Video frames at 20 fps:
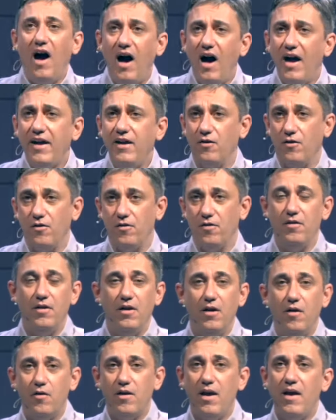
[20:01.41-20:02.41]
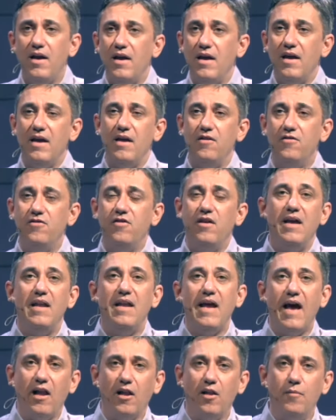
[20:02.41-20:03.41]
iron, okay, is
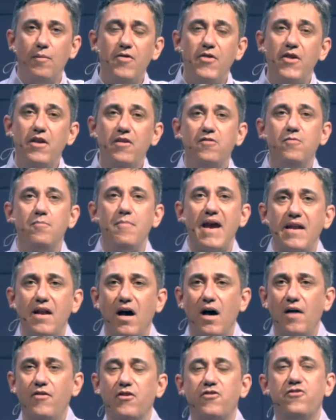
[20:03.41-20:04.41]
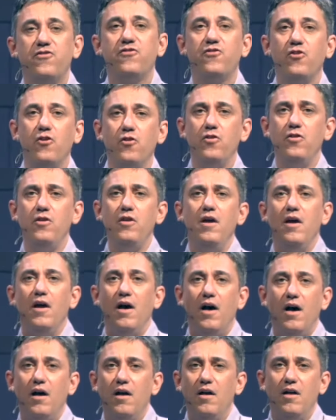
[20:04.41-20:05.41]
an element that is made of a certain
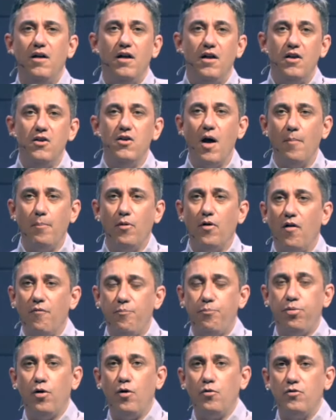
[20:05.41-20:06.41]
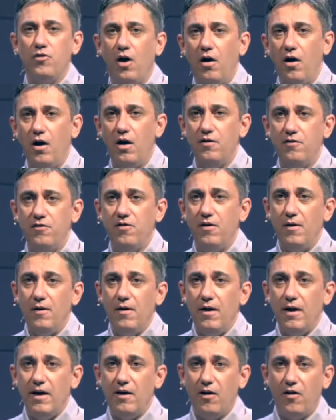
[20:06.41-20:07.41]
uh, number of protons
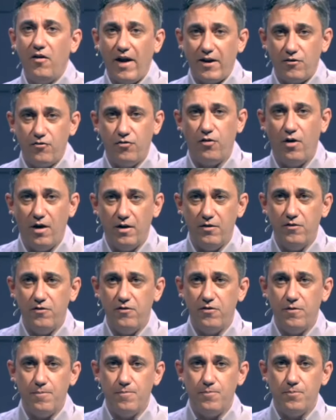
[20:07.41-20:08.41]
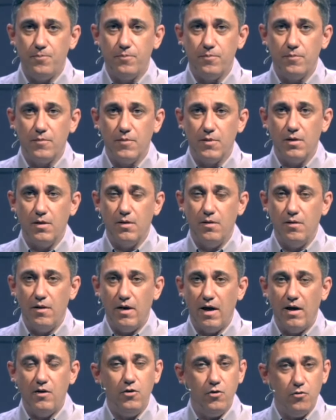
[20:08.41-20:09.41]
and electrons
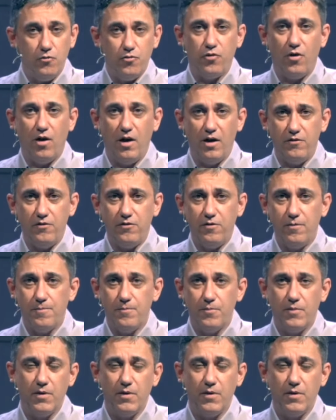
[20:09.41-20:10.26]
and neutrons.